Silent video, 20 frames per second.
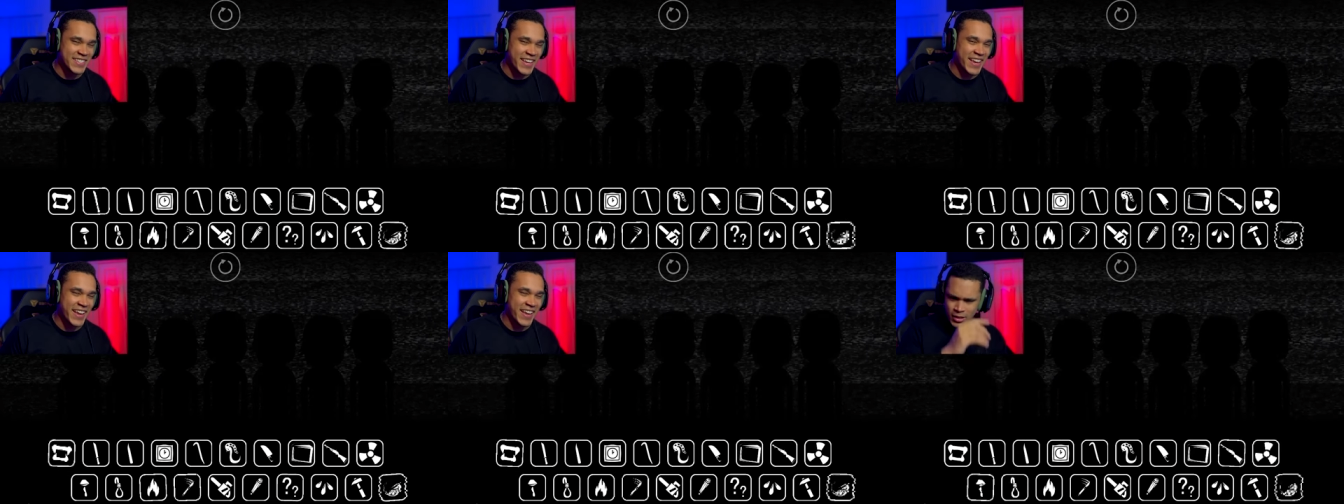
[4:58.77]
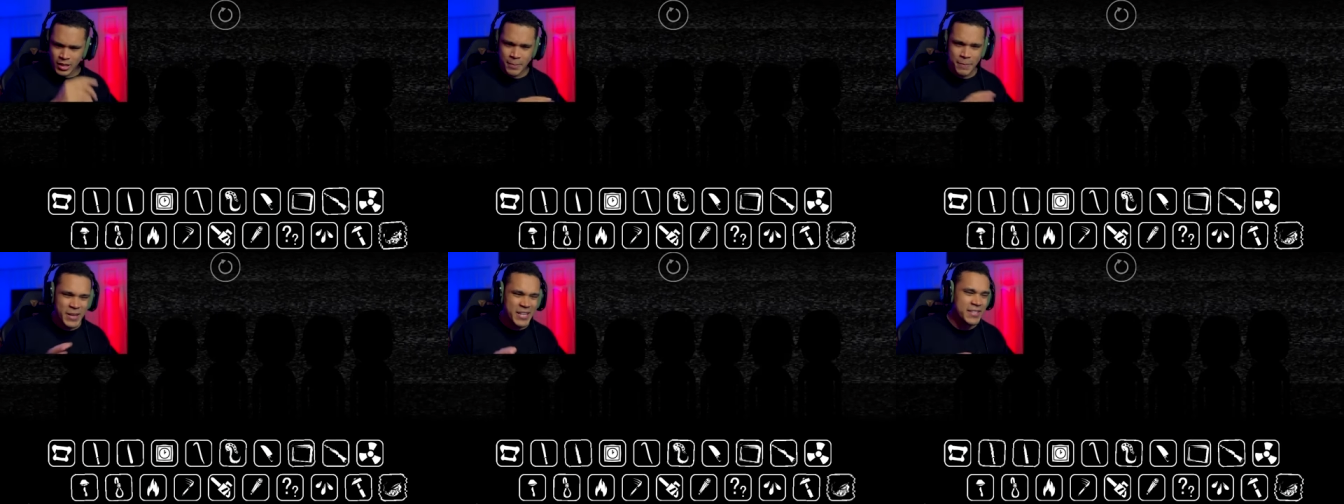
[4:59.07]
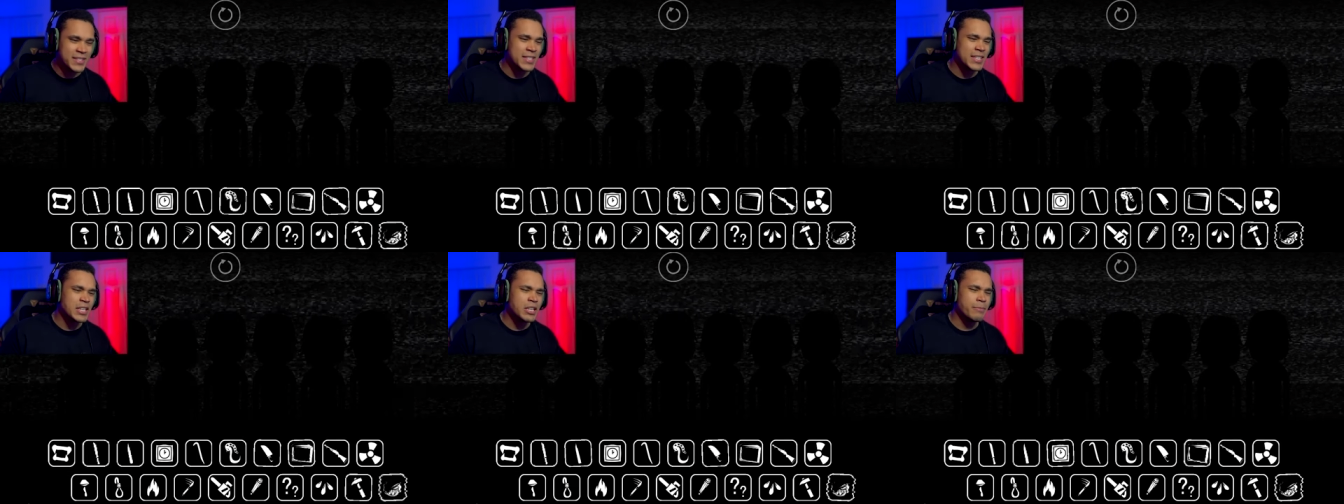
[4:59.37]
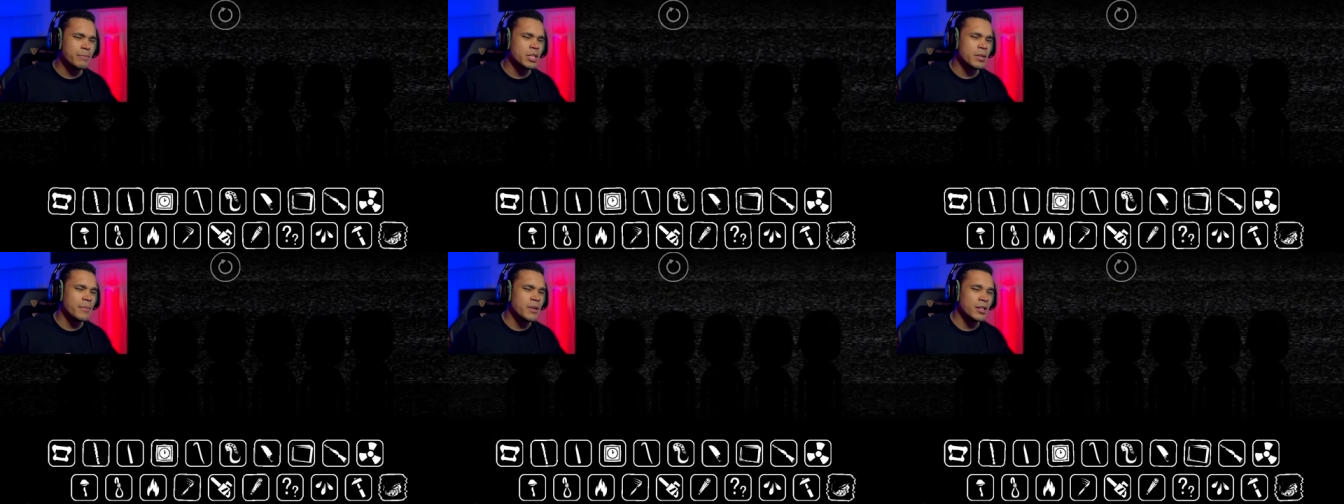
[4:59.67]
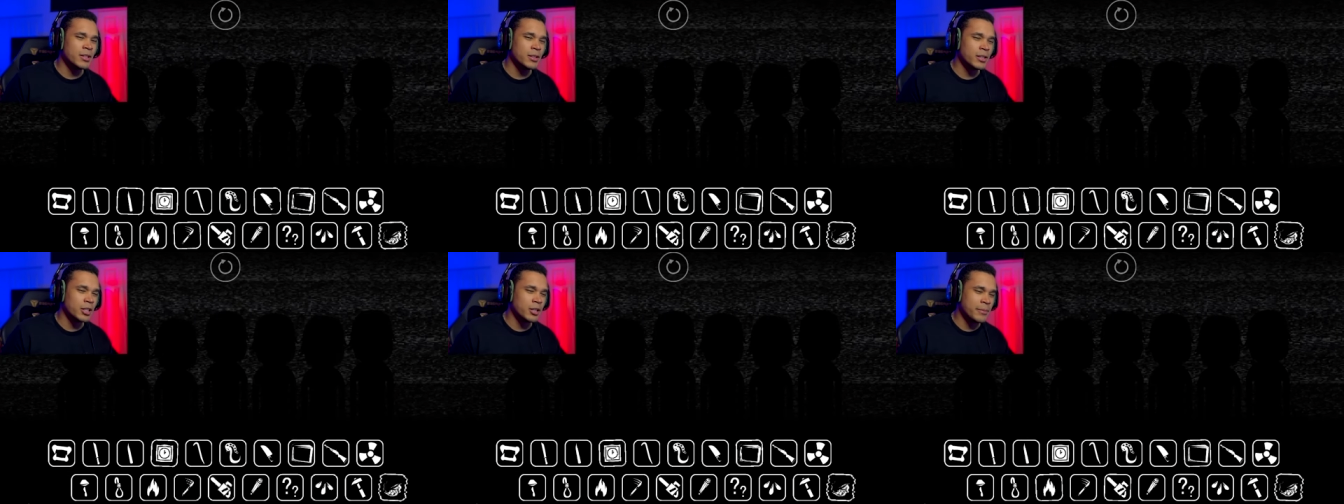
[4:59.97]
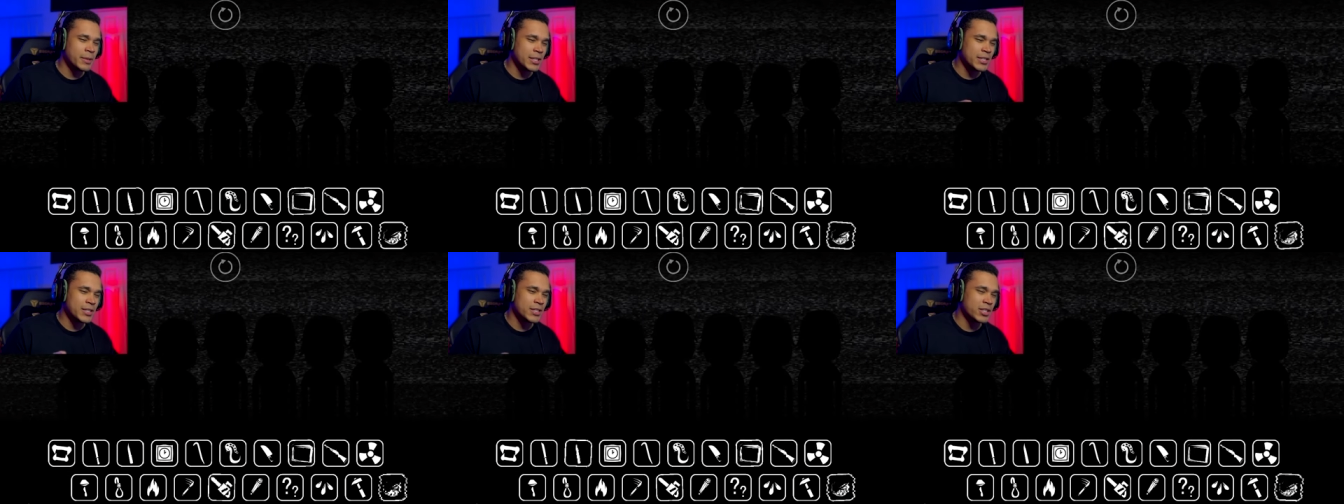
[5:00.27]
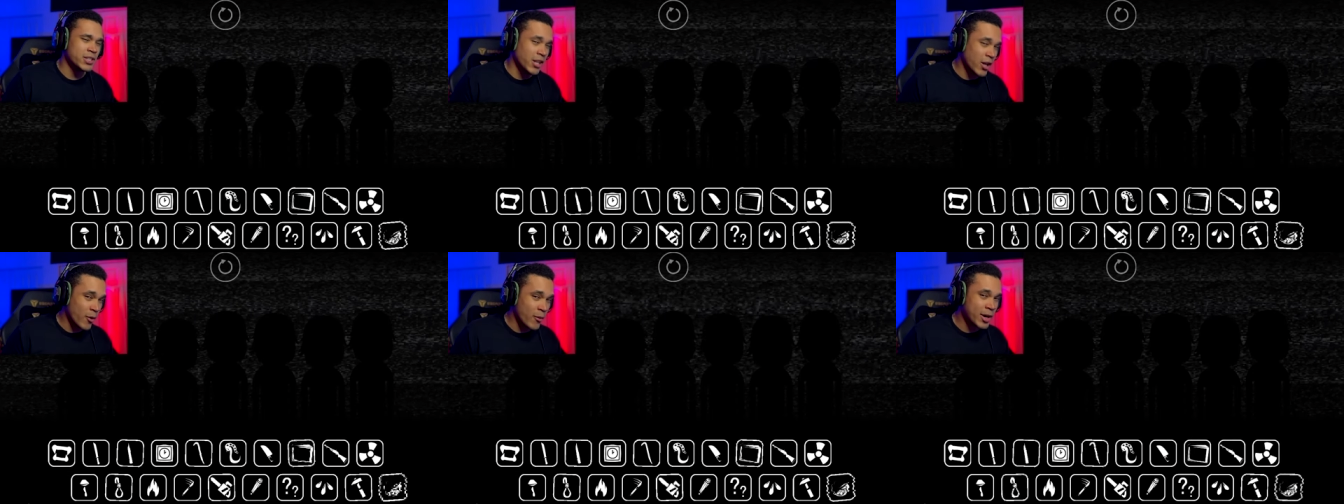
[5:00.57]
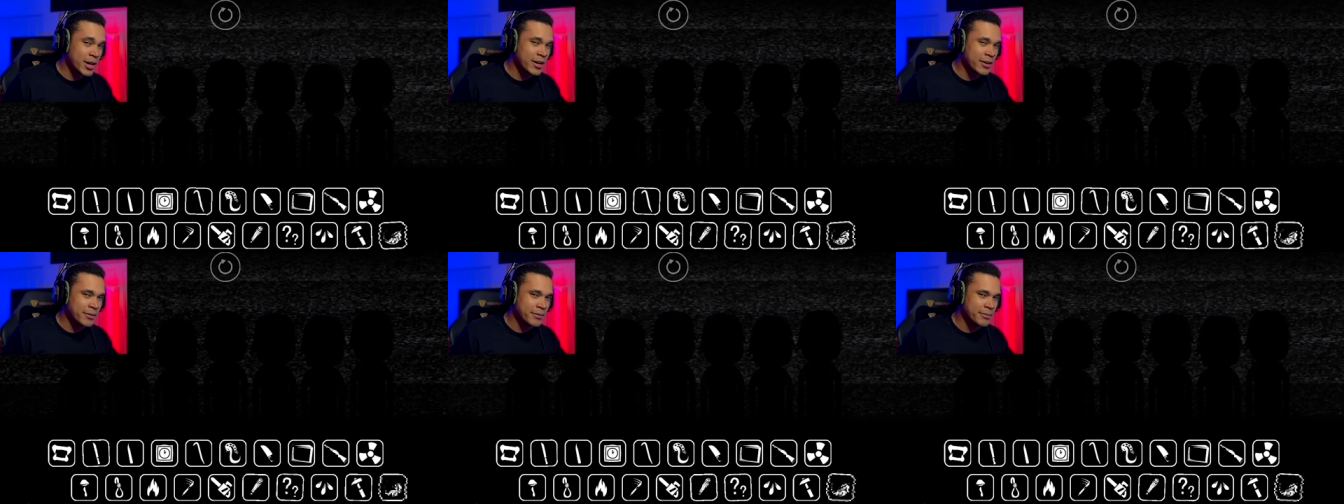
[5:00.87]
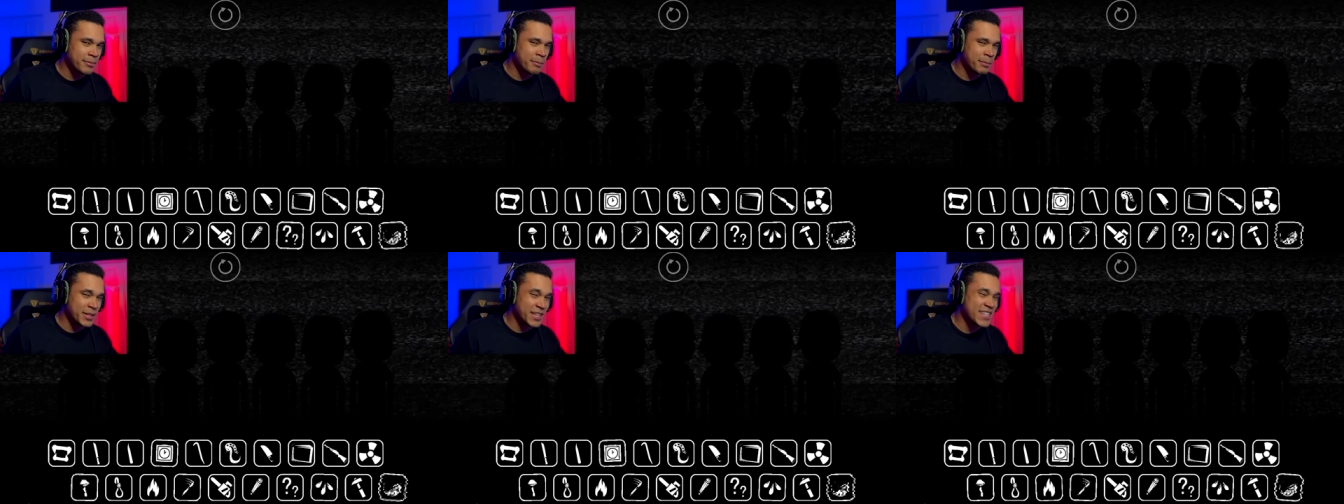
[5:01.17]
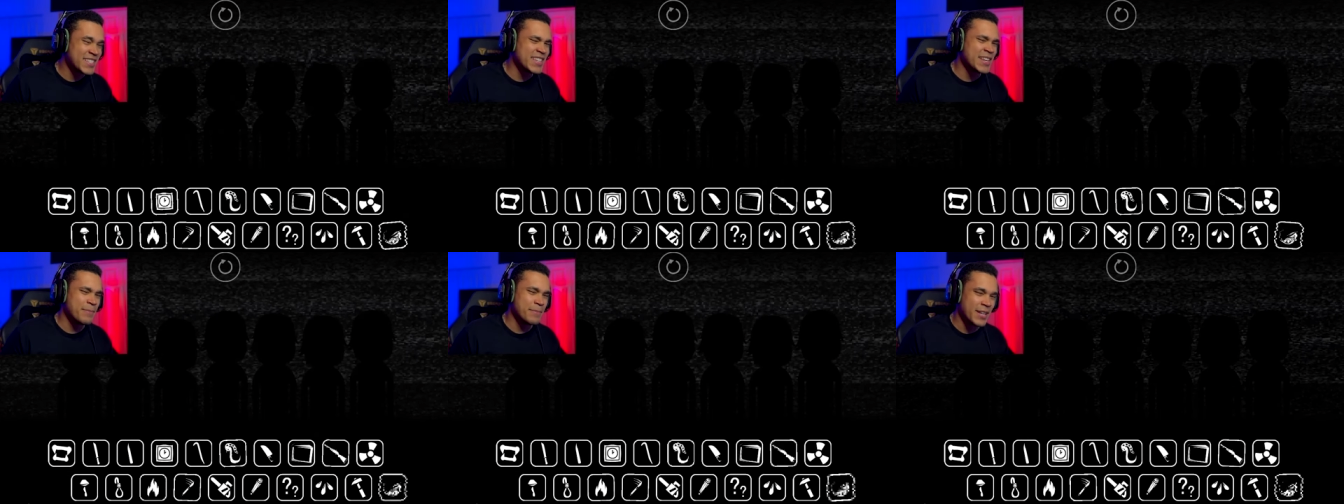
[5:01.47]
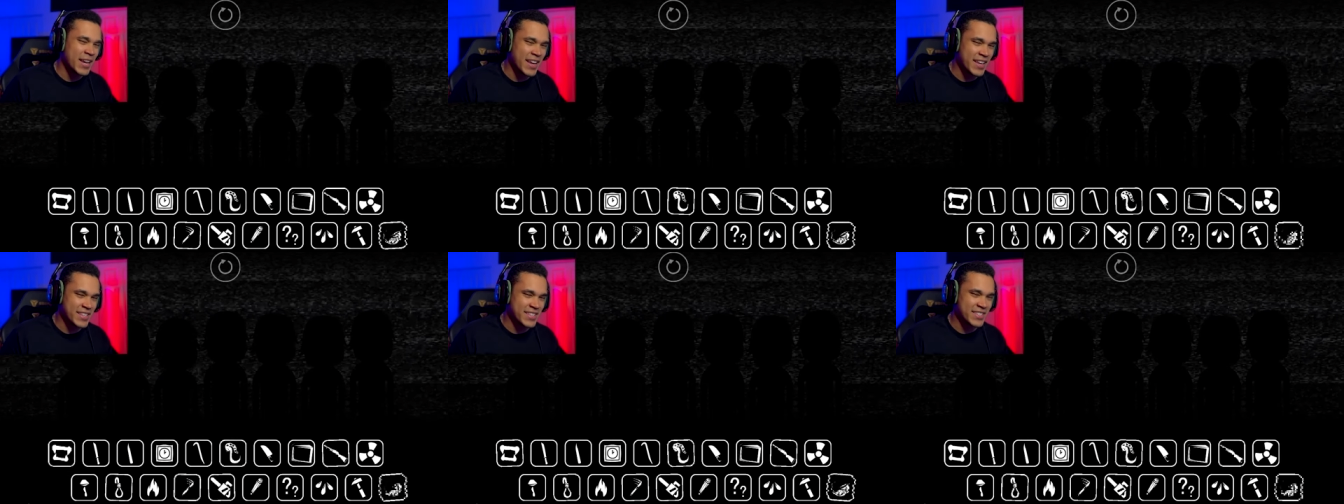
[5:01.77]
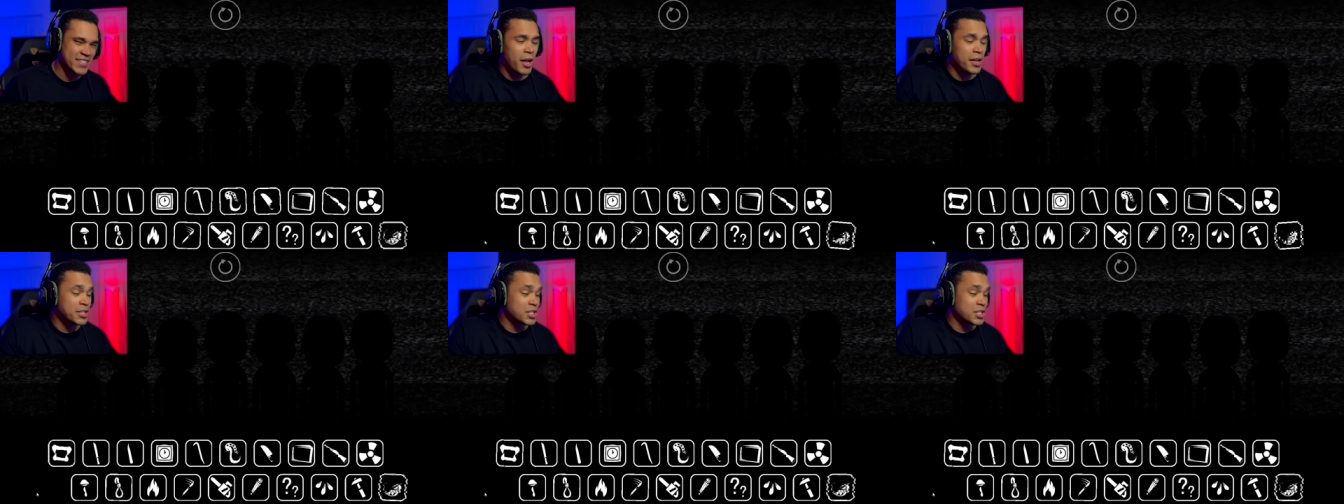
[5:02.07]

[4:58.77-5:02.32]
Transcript: Yeah, the beats seem to be a little bit slower, but they seem nice.